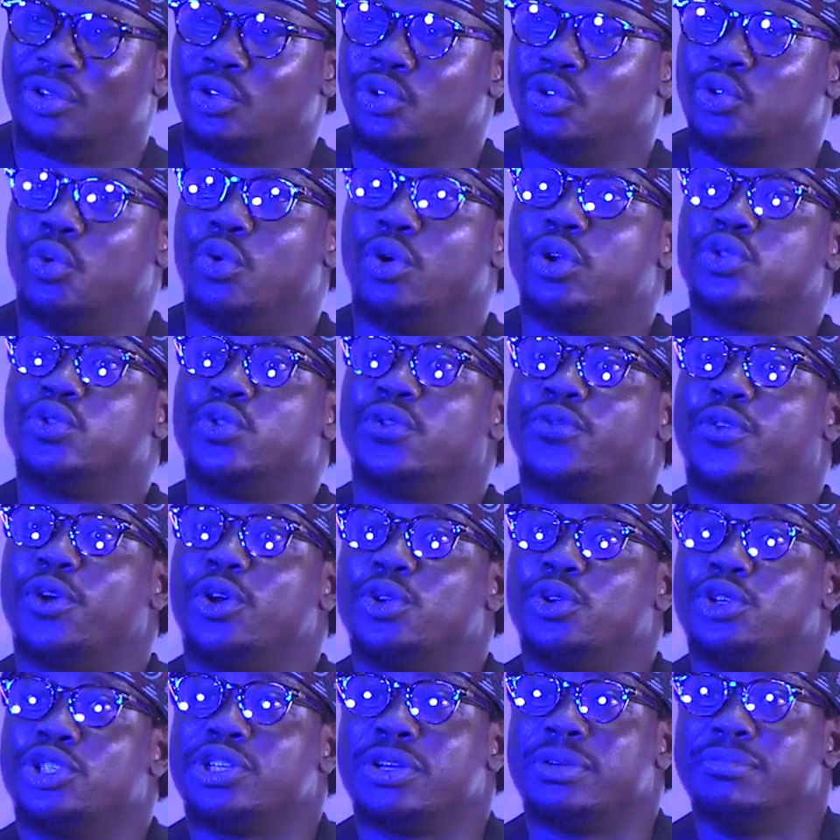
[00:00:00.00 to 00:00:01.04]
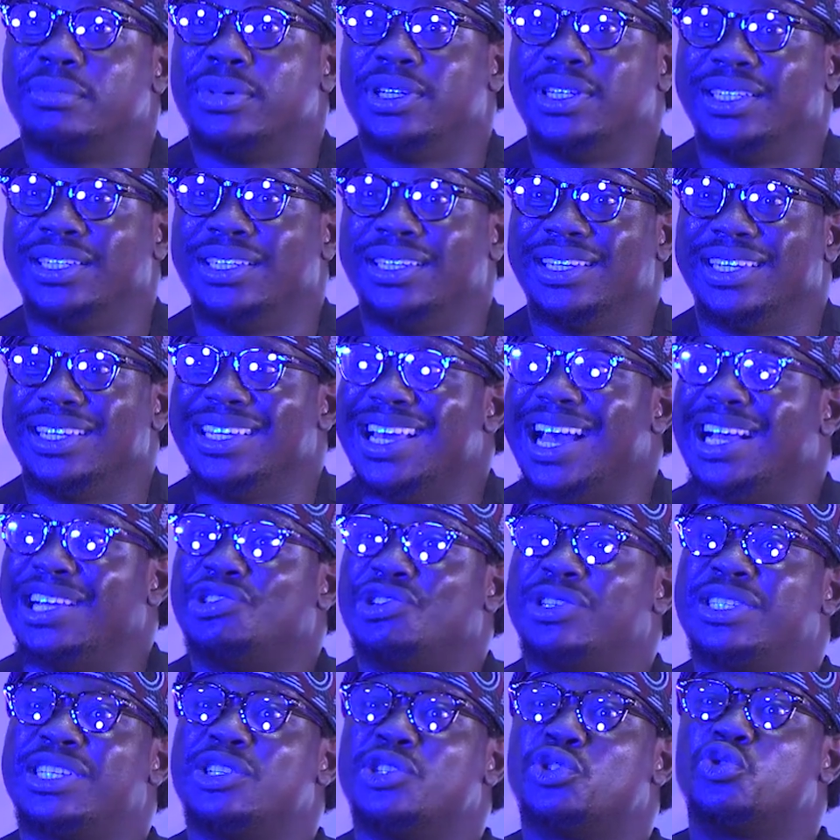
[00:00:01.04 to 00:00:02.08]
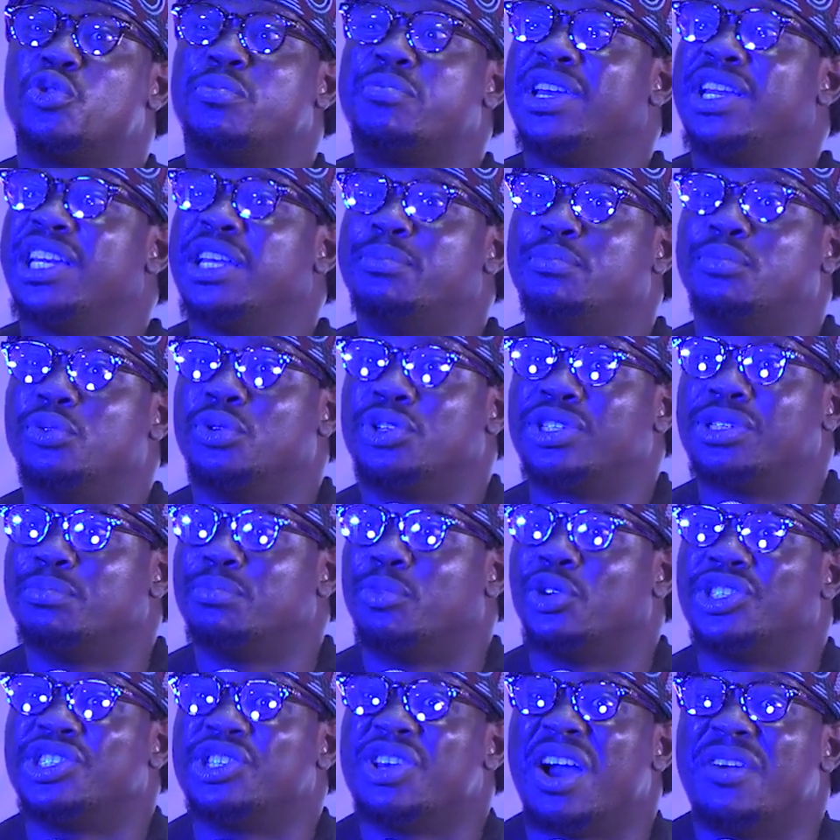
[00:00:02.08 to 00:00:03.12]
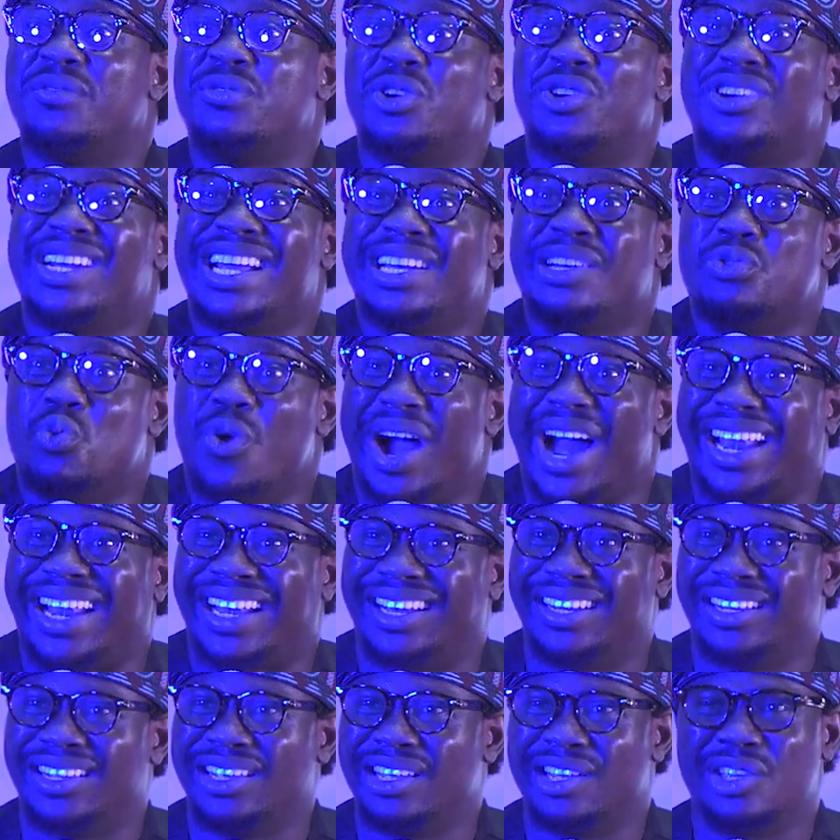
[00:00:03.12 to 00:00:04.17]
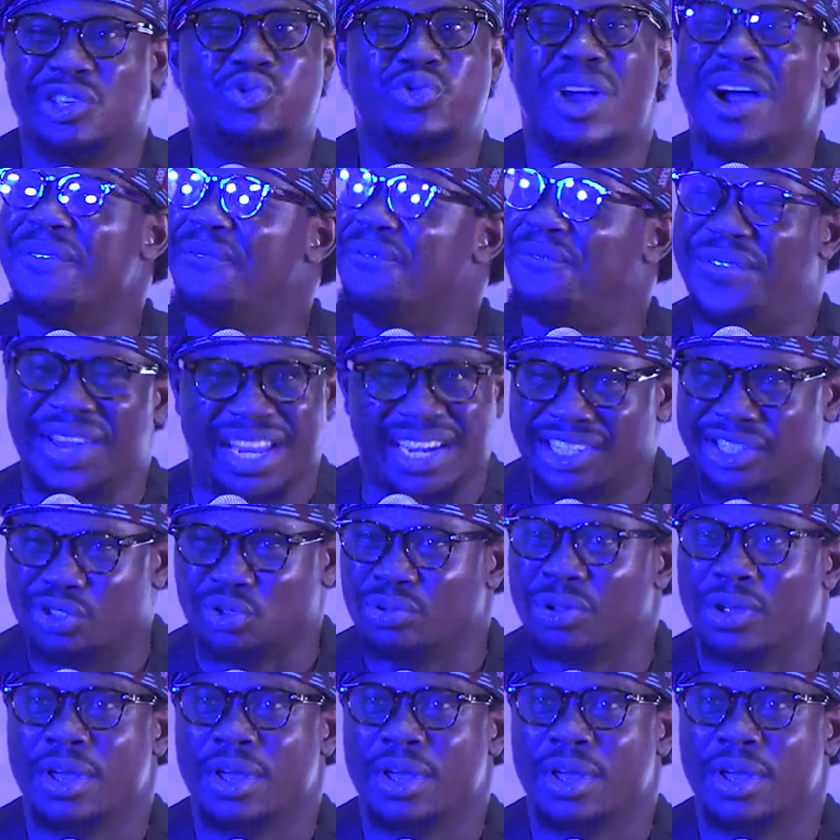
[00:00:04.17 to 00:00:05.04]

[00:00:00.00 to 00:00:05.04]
You want to follow somebody, he has written so many books, but you have not read one. You are very...